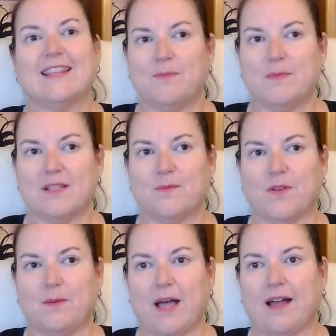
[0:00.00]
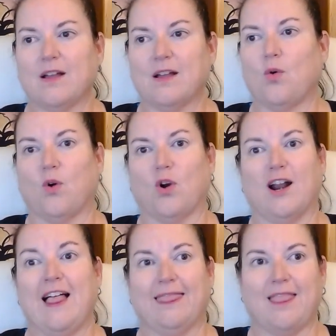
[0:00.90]
Leave me some feedback
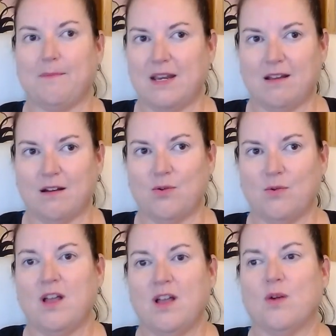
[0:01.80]
or let me know